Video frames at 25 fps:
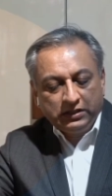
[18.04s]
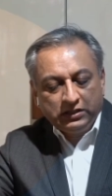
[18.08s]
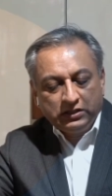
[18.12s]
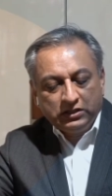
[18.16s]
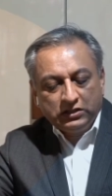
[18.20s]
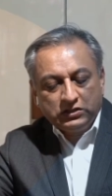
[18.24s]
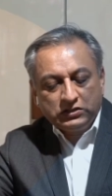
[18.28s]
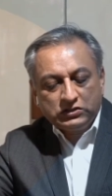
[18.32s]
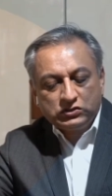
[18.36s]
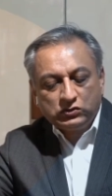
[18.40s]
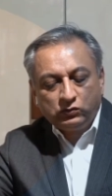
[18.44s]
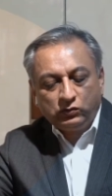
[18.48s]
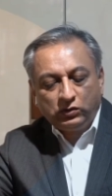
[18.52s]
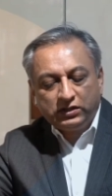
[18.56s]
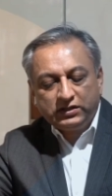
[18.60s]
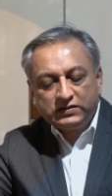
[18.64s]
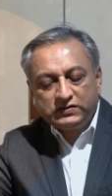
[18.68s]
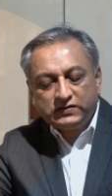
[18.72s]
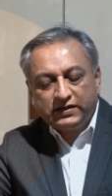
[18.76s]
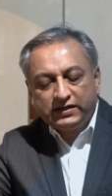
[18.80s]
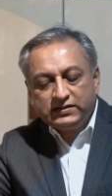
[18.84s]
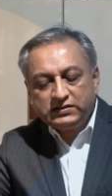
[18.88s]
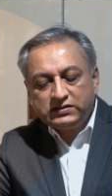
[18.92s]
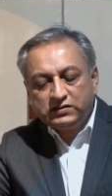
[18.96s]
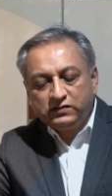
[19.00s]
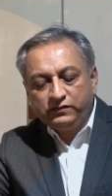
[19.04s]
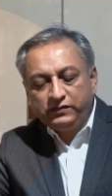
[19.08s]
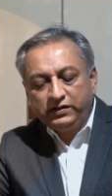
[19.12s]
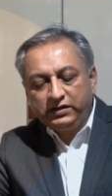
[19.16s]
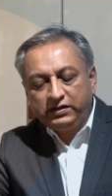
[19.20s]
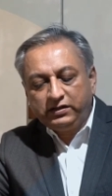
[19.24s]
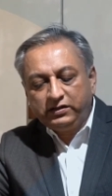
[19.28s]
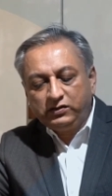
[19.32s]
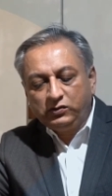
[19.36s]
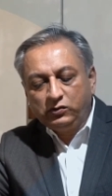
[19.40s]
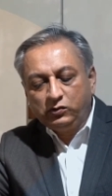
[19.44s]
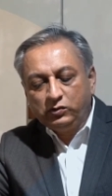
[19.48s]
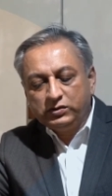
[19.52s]
So, what is ransomware,
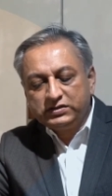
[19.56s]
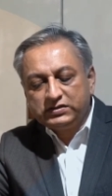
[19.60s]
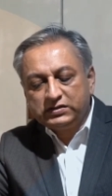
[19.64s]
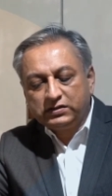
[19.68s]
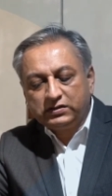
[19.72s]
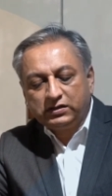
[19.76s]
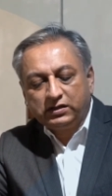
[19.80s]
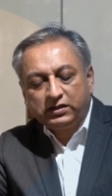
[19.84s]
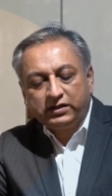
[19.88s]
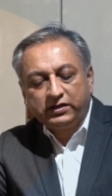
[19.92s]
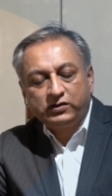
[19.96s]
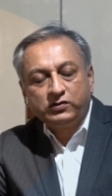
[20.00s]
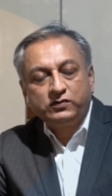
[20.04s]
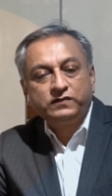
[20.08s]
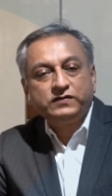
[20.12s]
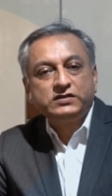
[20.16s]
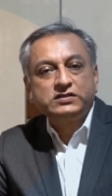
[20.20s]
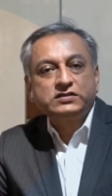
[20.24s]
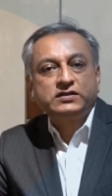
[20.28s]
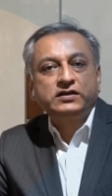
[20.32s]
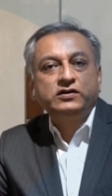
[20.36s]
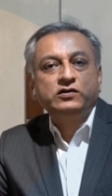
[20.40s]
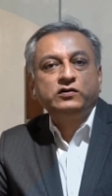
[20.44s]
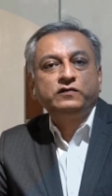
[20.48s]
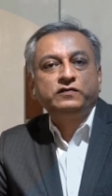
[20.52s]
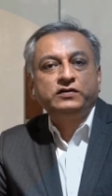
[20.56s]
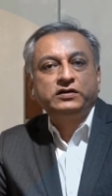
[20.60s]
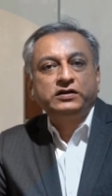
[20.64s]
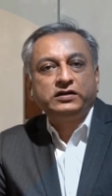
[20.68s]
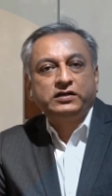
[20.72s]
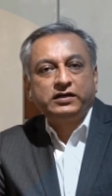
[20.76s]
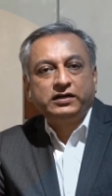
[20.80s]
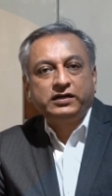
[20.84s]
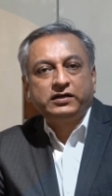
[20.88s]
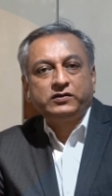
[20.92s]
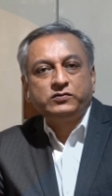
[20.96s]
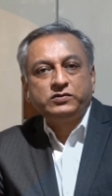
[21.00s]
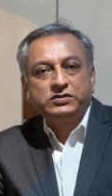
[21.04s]
and who is the target of this kind of an
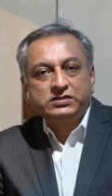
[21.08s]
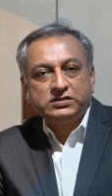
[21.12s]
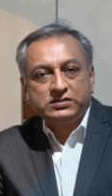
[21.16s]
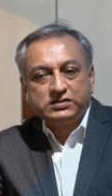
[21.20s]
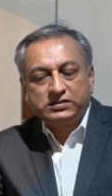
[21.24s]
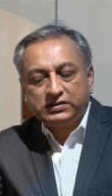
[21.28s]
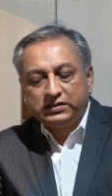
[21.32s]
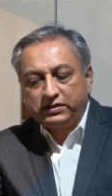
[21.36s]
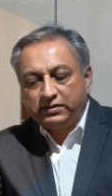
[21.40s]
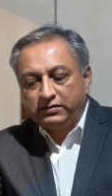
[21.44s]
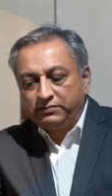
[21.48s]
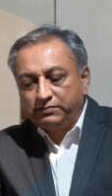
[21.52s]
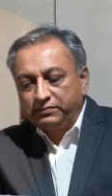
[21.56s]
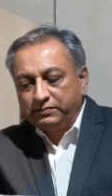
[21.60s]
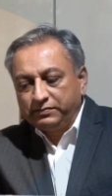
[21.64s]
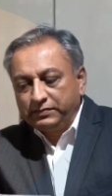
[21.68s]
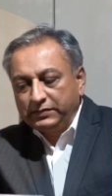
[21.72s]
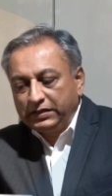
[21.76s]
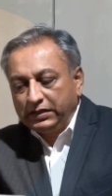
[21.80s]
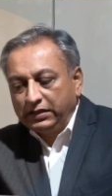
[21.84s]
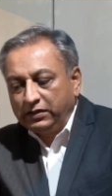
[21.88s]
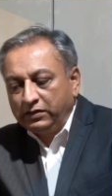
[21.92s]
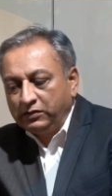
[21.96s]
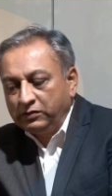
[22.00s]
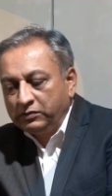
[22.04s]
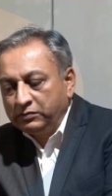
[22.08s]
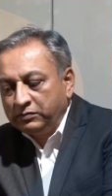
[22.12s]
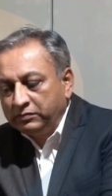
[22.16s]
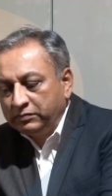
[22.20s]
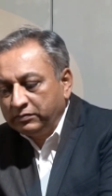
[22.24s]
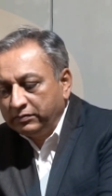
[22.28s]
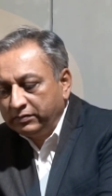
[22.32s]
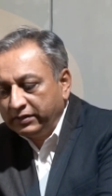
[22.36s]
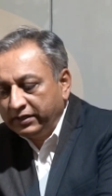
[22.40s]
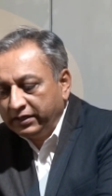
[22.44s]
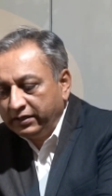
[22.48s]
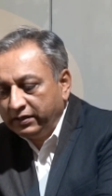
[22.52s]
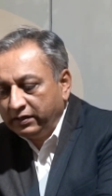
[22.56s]
attack, which is there? Now,
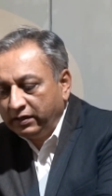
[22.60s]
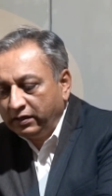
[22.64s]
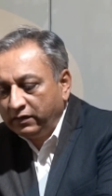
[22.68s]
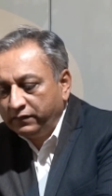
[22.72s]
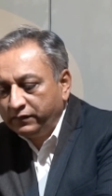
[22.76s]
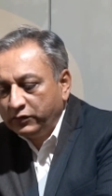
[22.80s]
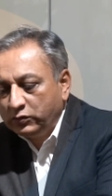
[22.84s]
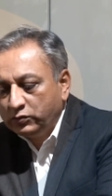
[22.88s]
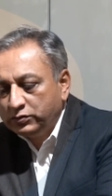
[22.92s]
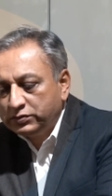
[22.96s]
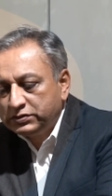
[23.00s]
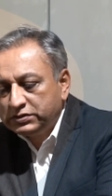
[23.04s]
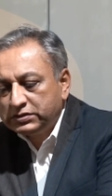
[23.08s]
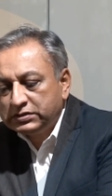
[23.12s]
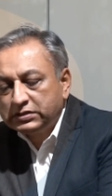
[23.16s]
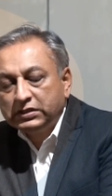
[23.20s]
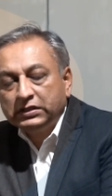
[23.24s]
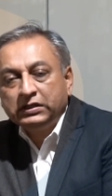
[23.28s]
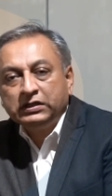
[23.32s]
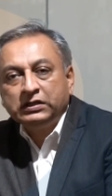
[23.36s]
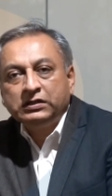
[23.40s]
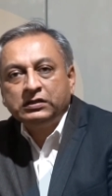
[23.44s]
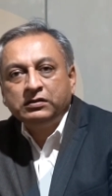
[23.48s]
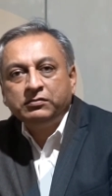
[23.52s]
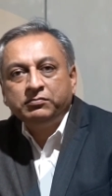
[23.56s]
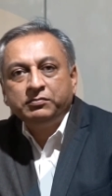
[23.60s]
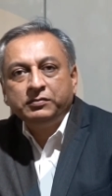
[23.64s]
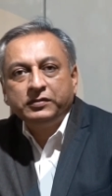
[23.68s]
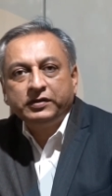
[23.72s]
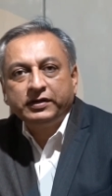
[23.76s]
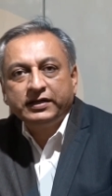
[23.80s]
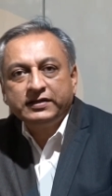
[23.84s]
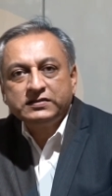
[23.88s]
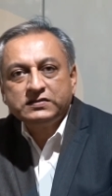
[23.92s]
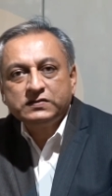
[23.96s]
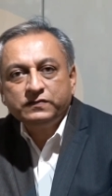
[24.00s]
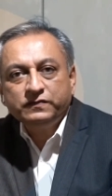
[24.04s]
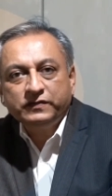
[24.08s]
in our views,
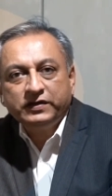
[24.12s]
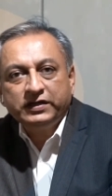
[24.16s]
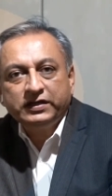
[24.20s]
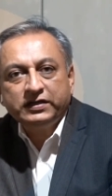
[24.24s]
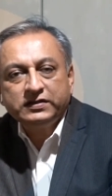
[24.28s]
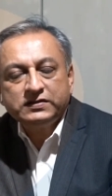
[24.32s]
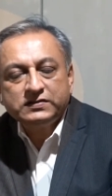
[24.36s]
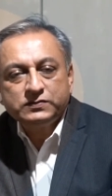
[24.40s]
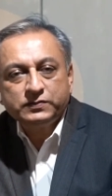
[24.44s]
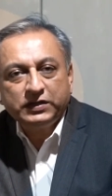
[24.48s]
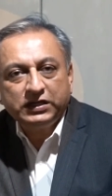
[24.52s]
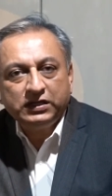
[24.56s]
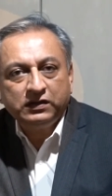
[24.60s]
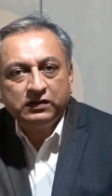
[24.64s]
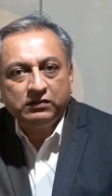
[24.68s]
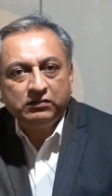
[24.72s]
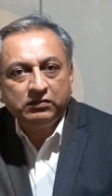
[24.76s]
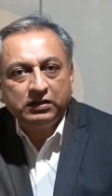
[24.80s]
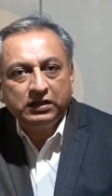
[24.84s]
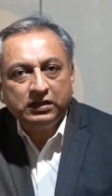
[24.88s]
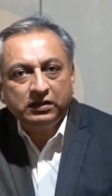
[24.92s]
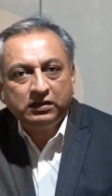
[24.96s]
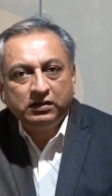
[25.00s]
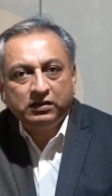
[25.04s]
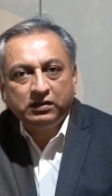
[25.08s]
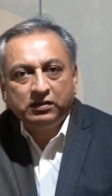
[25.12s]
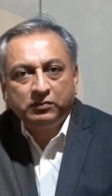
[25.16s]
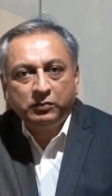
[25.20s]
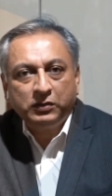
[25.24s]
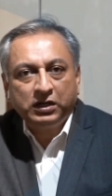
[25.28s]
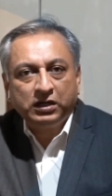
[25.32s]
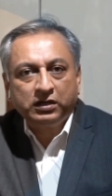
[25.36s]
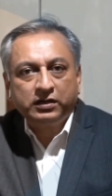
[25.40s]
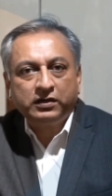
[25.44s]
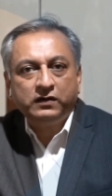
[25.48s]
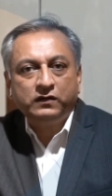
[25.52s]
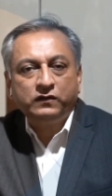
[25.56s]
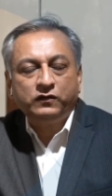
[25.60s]
ransomware has been in the
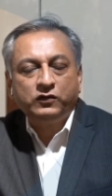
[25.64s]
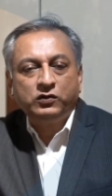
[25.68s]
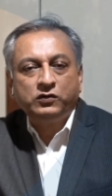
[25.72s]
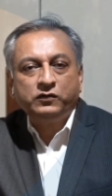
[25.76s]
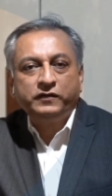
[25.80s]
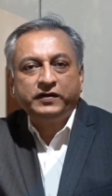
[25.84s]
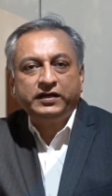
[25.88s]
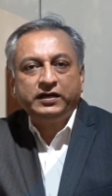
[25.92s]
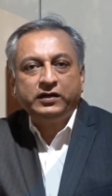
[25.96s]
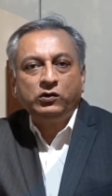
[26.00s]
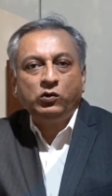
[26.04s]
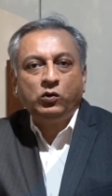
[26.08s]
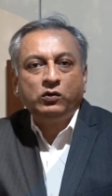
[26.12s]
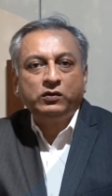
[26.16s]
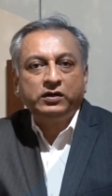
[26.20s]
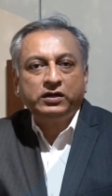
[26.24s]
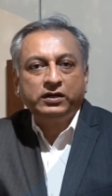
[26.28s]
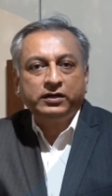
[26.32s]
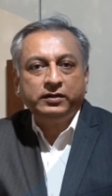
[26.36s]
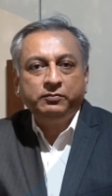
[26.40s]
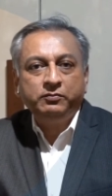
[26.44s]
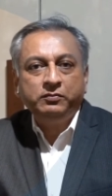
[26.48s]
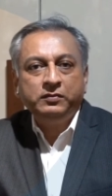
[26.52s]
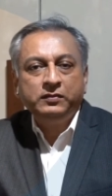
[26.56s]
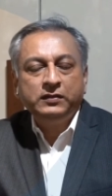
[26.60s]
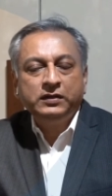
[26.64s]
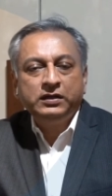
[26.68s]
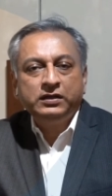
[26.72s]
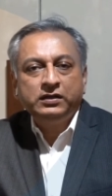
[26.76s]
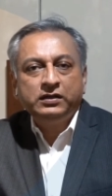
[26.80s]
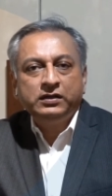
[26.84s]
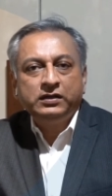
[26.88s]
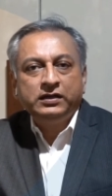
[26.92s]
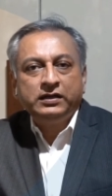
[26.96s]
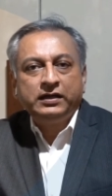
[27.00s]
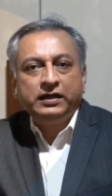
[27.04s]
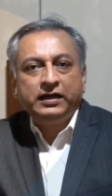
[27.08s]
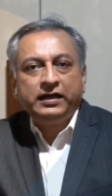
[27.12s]
market for a very long time,
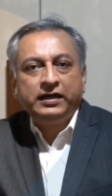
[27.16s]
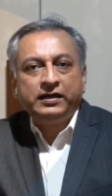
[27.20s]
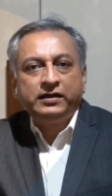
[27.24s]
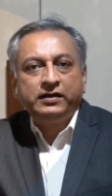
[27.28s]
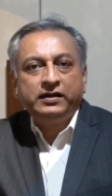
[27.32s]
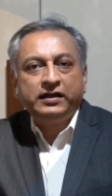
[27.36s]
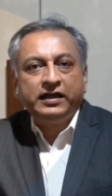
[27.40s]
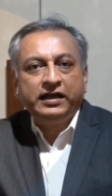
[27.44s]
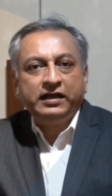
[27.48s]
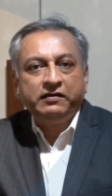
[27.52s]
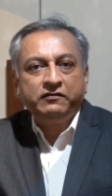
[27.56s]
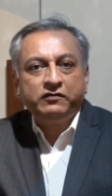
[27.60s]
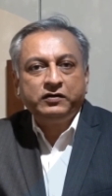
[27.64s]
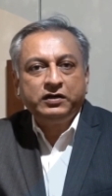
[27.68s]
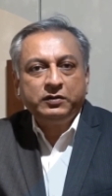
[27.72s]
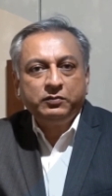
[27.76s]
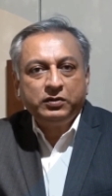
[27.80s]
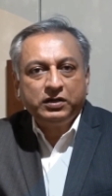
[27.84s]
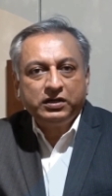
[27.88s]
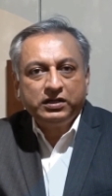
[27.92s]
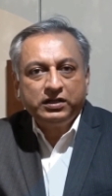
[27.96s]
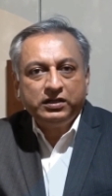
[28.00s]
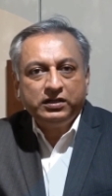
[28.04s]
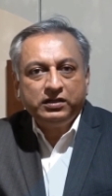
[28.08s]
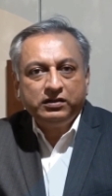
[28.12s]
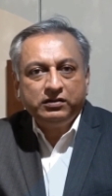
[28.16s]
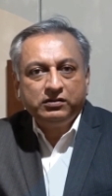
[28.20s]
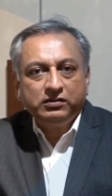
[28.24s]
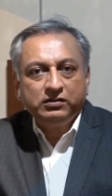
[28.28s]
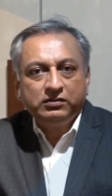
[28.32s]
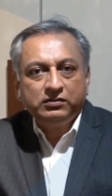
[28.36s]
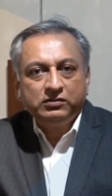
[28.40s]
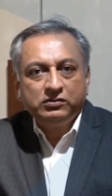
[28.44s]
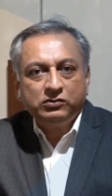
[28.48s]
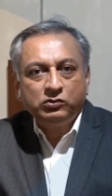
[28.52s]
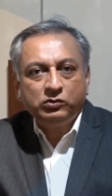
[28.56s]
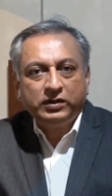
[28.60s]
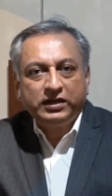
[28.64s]
and everybody
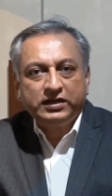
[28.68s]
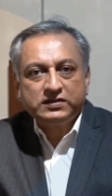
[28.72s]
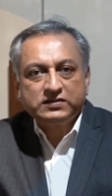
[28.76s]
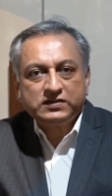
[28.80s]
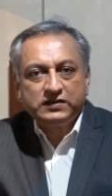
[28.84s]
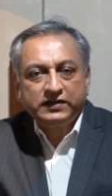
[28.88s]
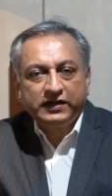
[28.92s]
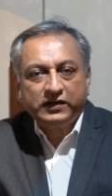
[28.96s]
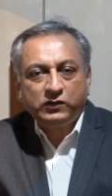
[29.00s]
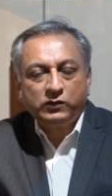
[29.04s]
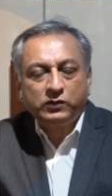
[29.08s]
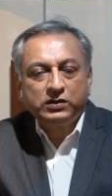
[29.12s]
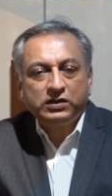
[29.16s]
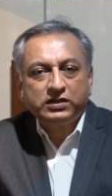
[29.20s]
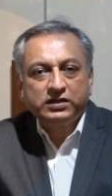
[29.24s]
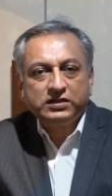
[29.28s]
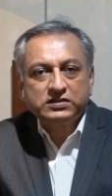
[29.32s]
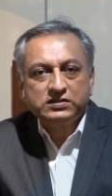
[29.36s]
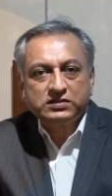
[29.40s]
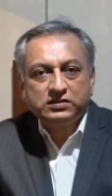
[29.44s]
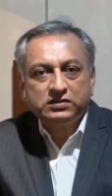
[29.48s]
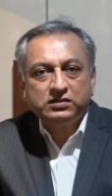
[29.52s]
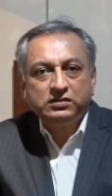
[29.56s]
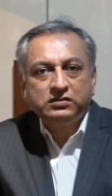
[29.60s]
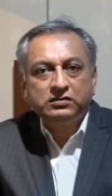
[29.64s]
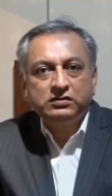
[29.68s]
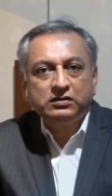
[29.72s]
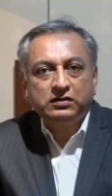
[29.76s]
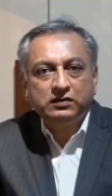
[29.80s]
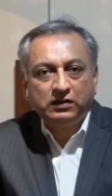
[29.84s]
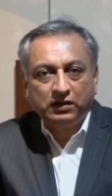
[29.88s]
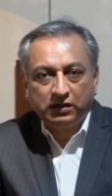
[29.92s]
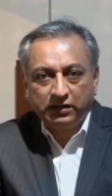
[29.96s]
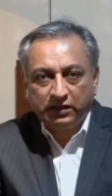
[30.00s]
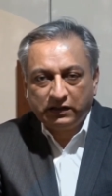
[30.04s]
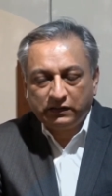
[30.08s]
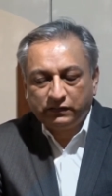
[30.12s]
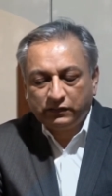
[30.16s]
who has a network is a
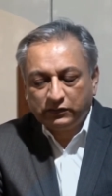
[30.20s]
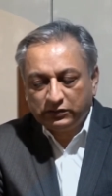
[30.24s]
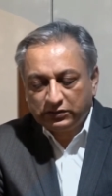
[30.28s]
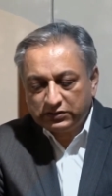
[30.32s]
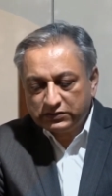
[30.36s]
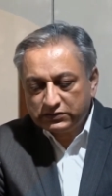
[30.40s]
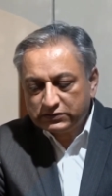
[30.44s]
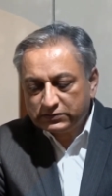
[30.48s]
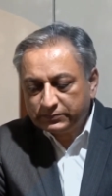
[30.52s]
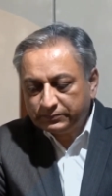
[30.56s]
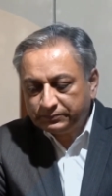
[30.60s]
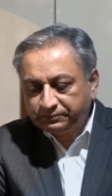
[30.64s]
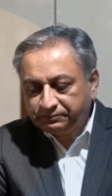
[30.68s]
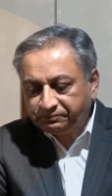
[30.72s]
target for this.